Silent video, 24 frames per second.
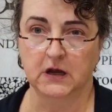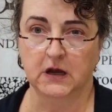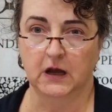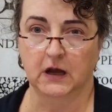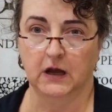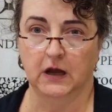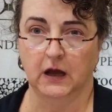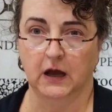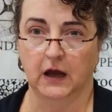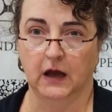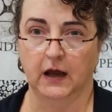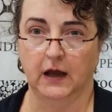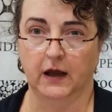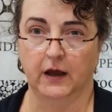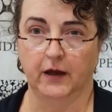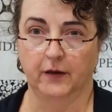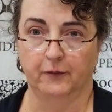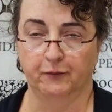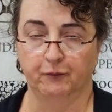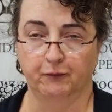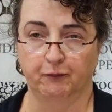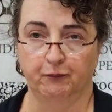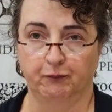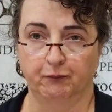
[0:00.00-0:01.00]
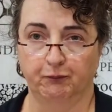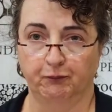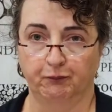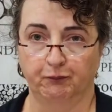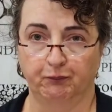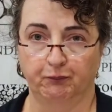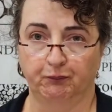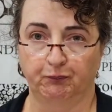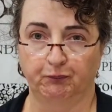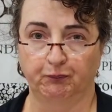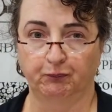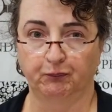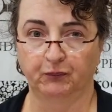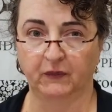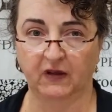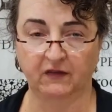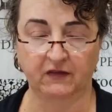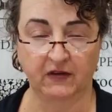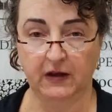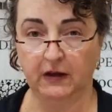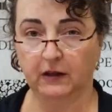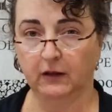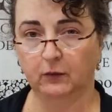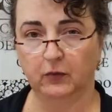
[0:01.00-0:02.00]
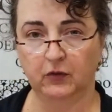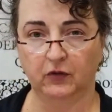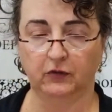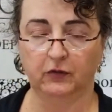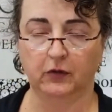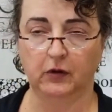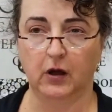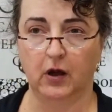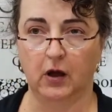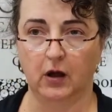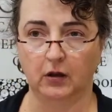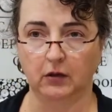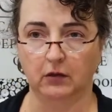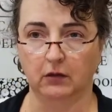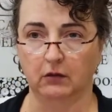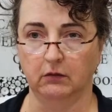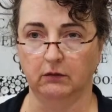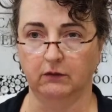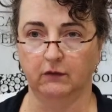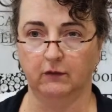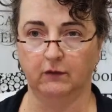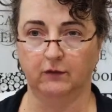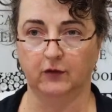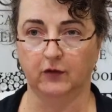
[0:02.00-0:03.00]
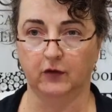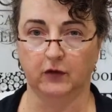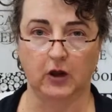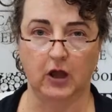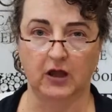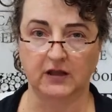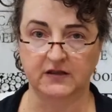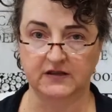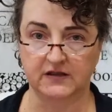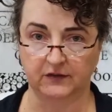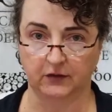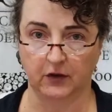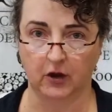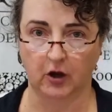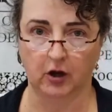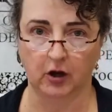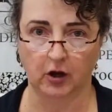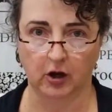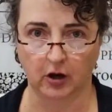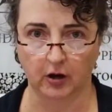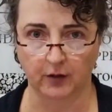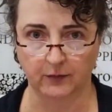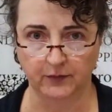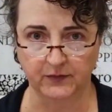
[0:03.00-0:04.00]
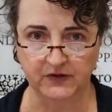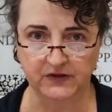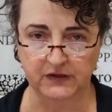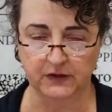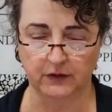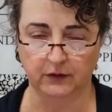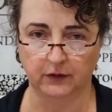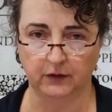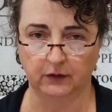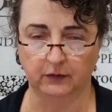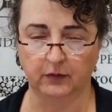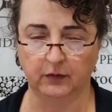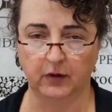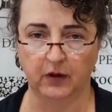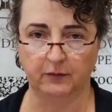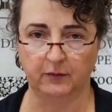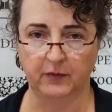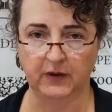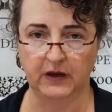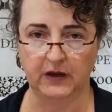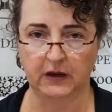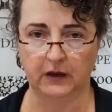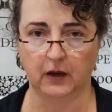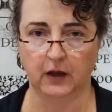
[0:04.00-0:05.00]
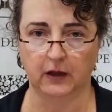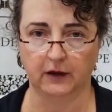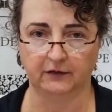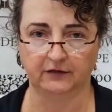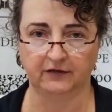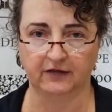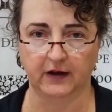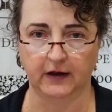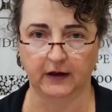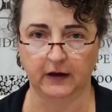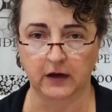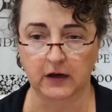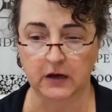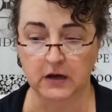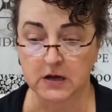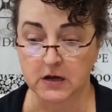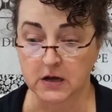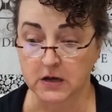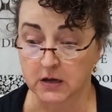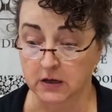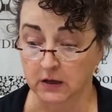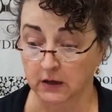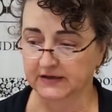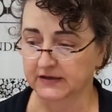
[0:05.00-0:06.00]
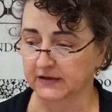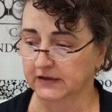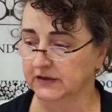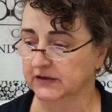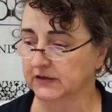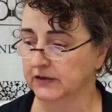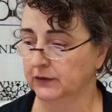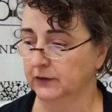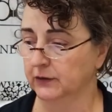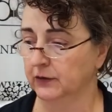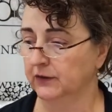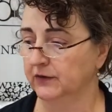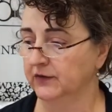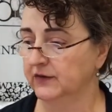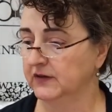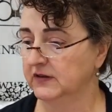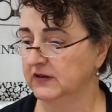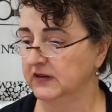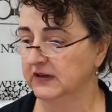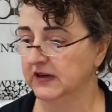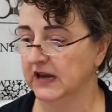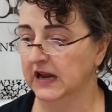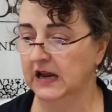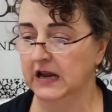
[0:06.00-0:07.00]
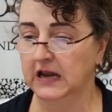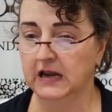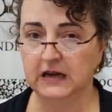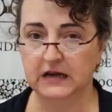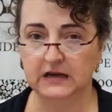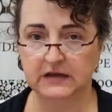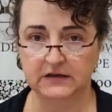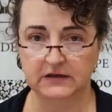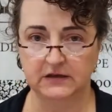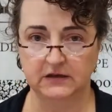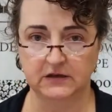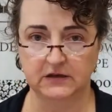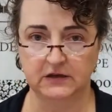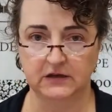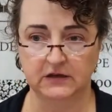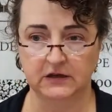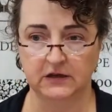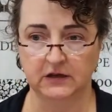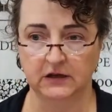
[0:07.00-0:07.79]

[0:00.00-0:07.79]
um, available on for lots of long arms, so it'll be a lot of fun. So if today isn't